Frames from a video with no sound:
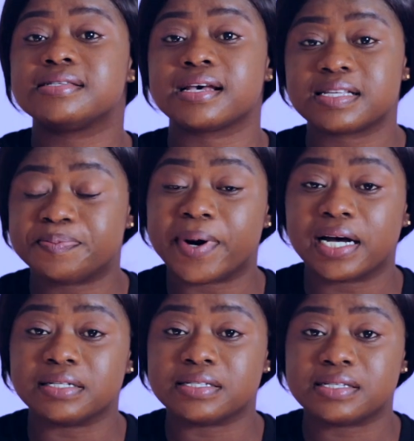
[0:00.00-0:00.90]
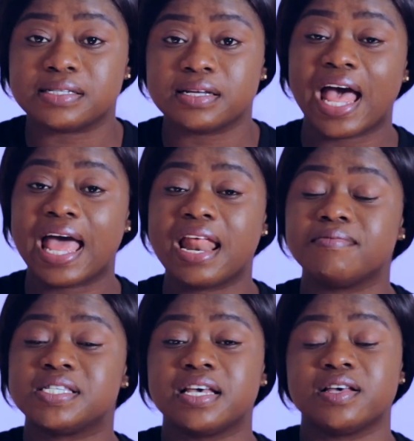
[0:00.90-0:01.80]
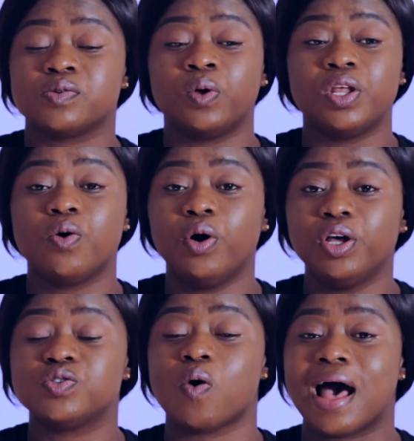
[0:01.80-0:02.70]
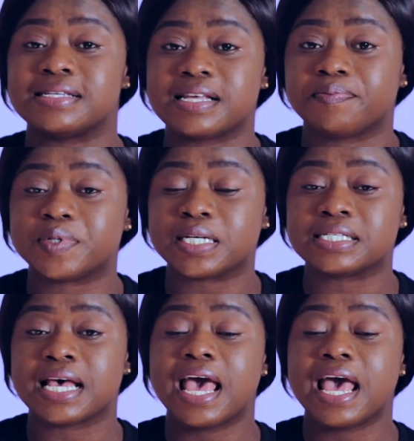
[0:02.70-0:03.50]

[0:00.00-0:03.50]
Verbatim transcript: six months. The N M C is only going to accept it